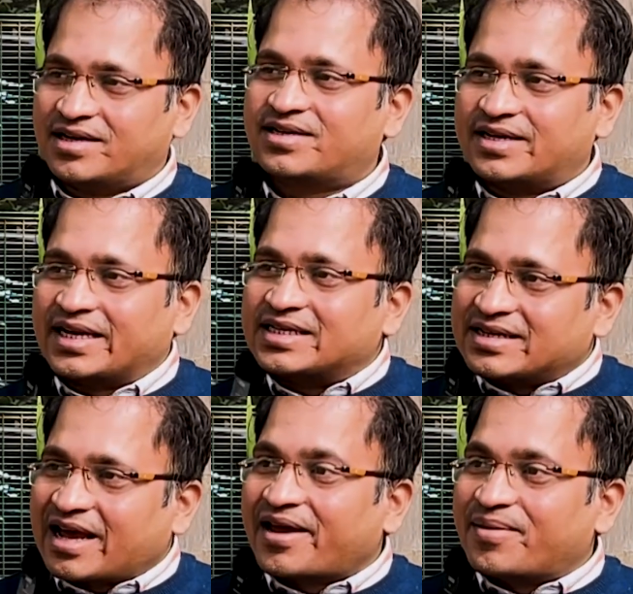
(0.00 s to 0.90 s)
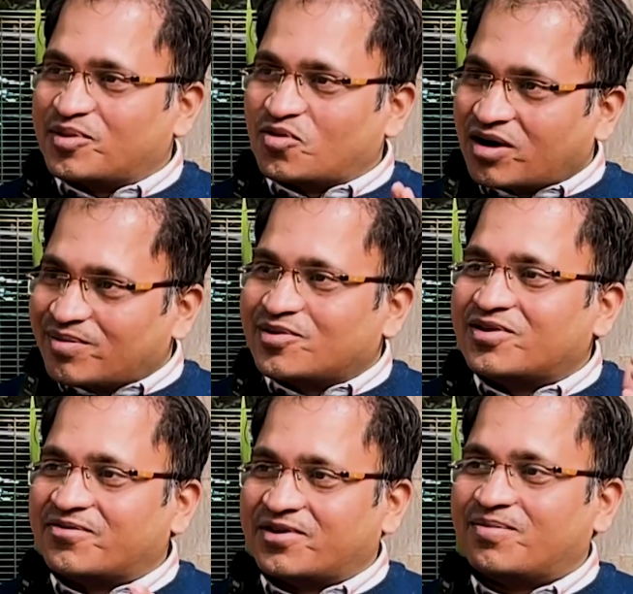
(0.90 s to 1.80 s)
it takes time to onboard
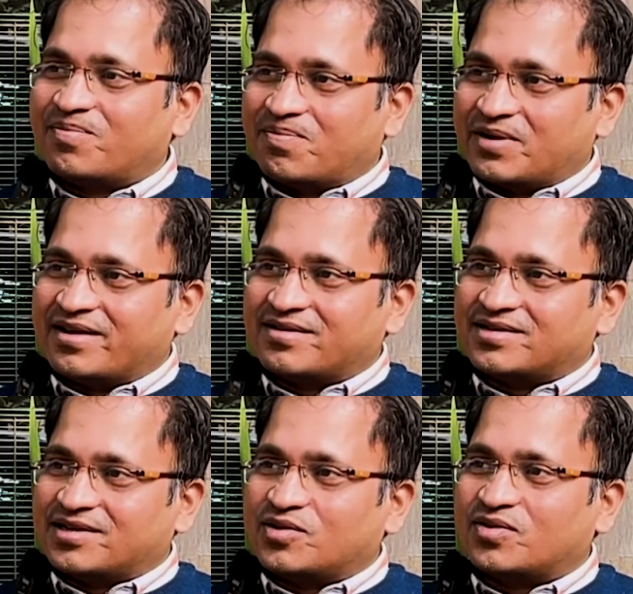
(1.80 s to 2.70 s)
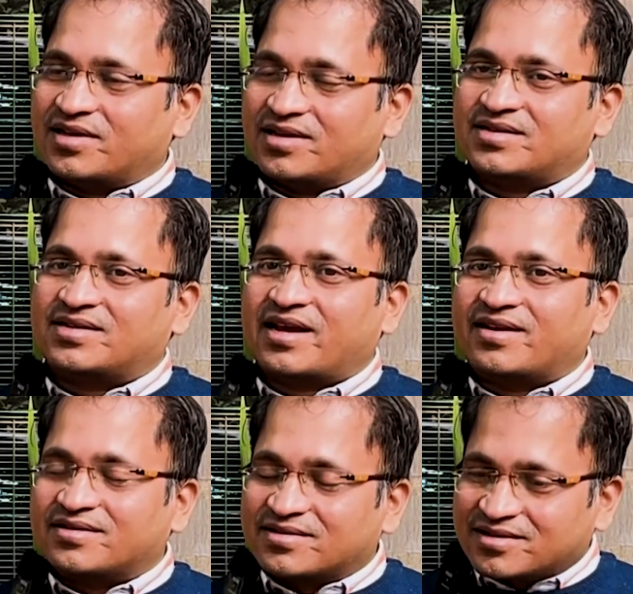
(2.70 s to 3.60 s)
different players into this
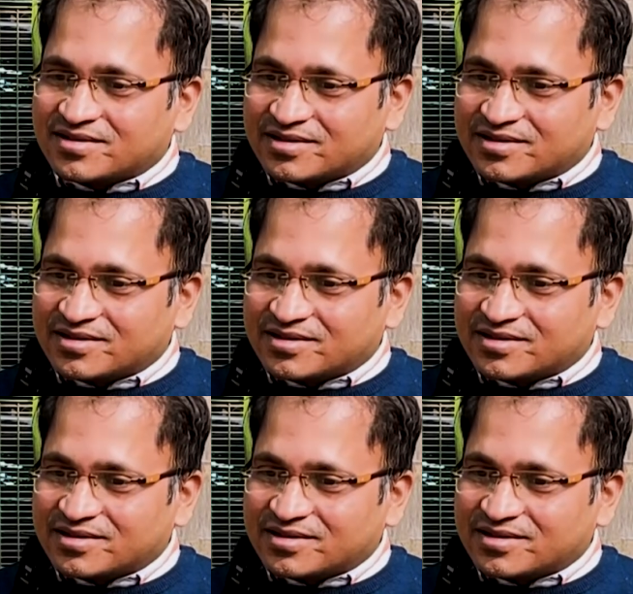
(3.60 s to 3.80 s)
and